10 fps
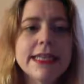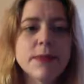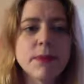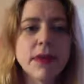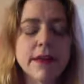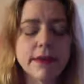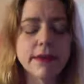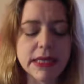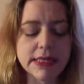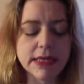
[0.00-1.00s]
play it on
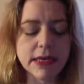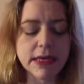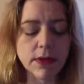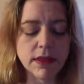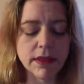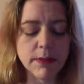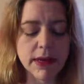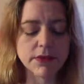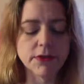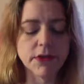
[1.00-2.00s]
PC with the
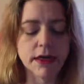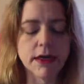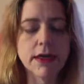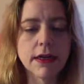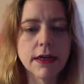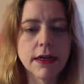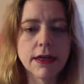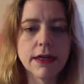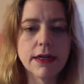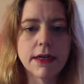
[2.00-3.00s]
banter trigger.
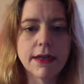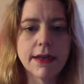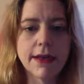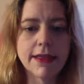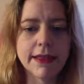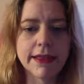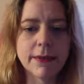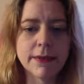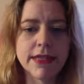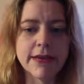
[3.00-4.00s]
I think that
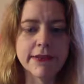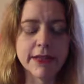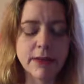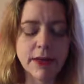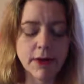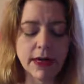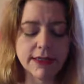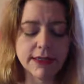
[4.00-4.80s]
would definitely be great.